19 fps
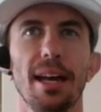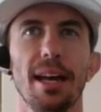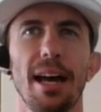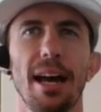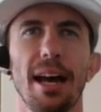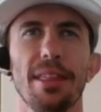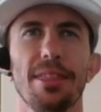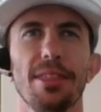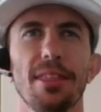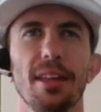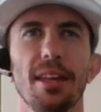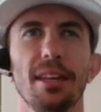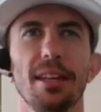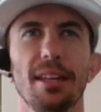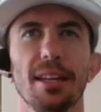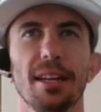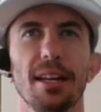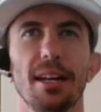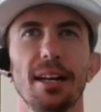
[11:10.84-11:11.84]
I
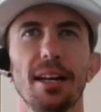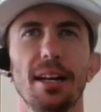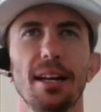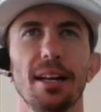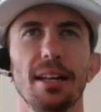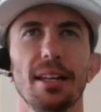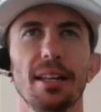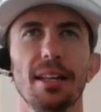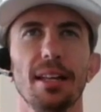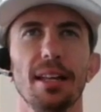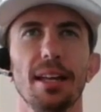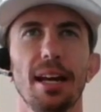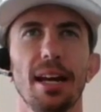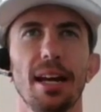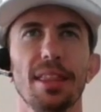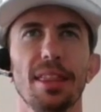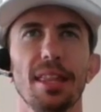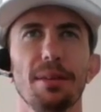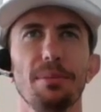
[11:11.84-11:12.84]
think uh, I
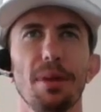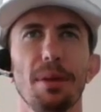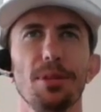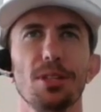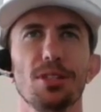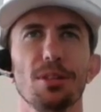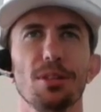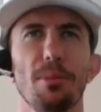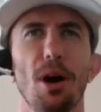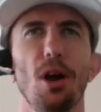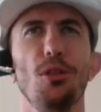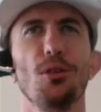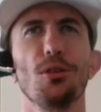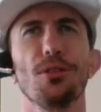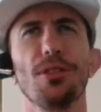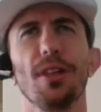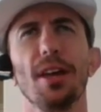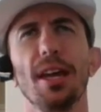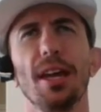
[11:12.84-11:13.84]
think maybe some other
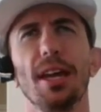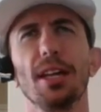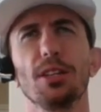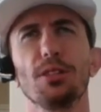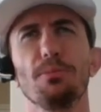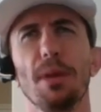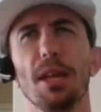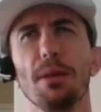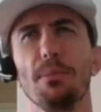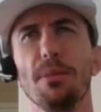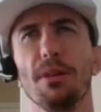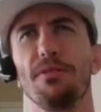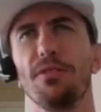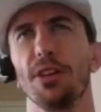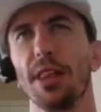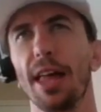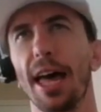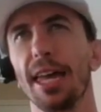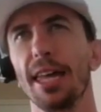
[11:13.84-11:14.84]
things made me
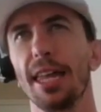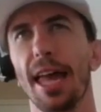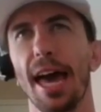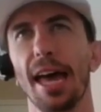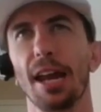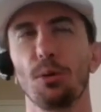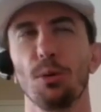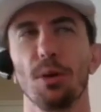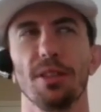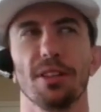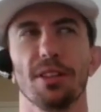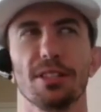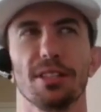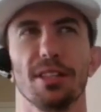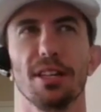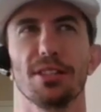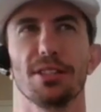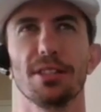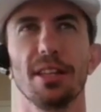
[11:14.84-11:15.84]
feel inadequate in the
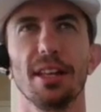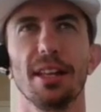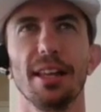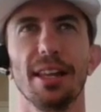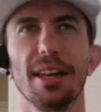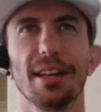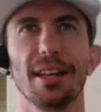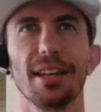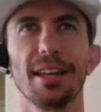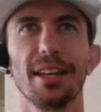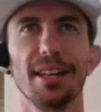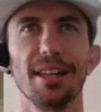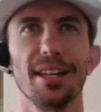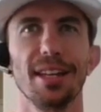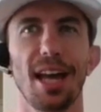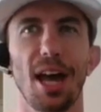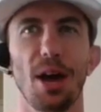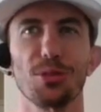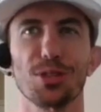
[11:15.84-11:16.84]
sense that like.
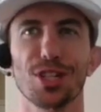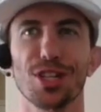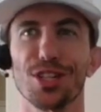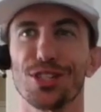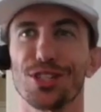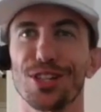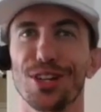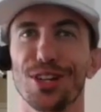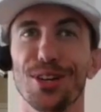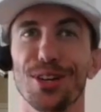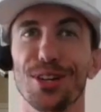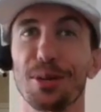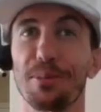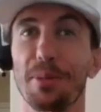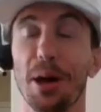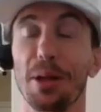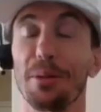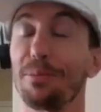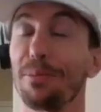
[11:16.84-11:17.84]
I was concerned
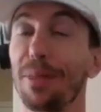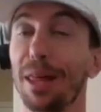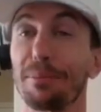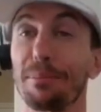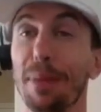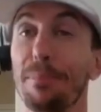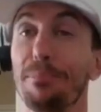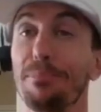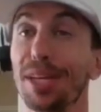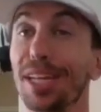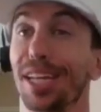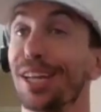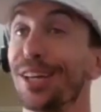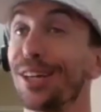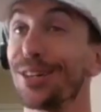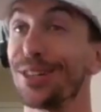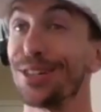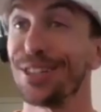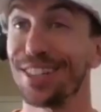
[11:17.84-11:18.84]
about like my big
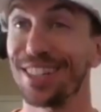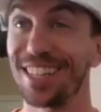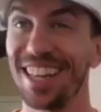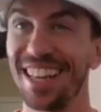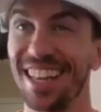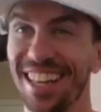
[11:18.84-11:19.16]
ears